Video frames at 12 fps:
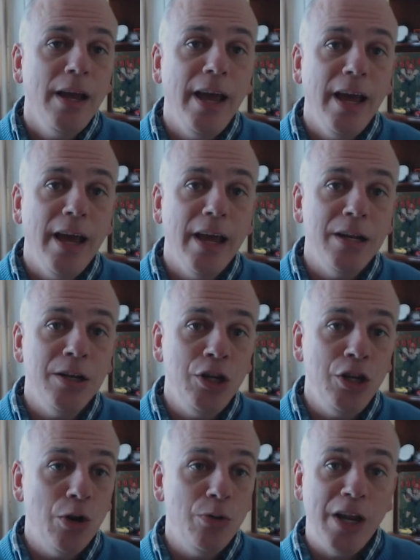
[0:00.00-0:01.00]

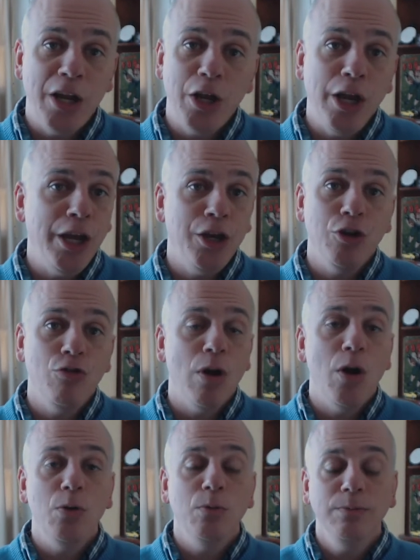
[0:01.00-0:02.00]
And, you know, it could
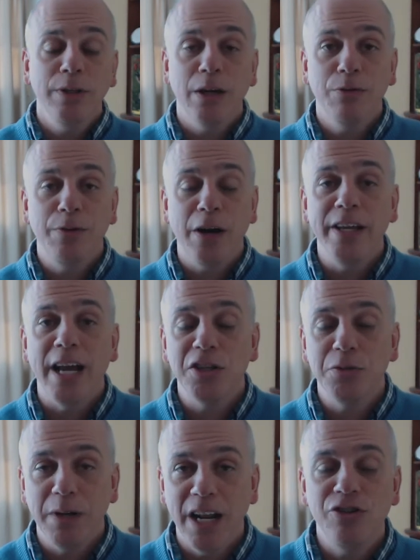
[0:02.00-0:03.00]
grow, you know, fairly
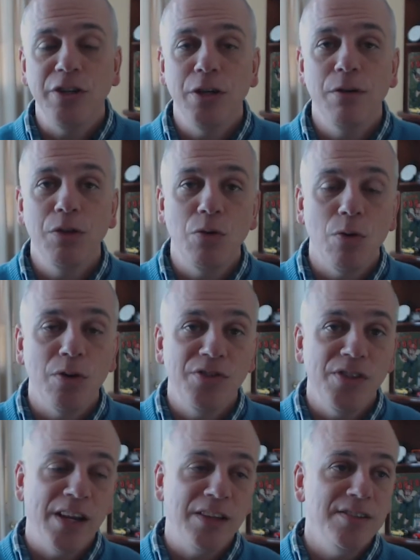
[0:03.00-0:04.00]
exponentially over the course
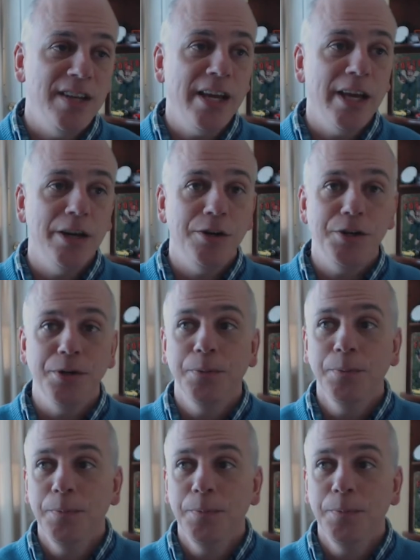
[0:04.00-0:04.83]
of the next decade or two.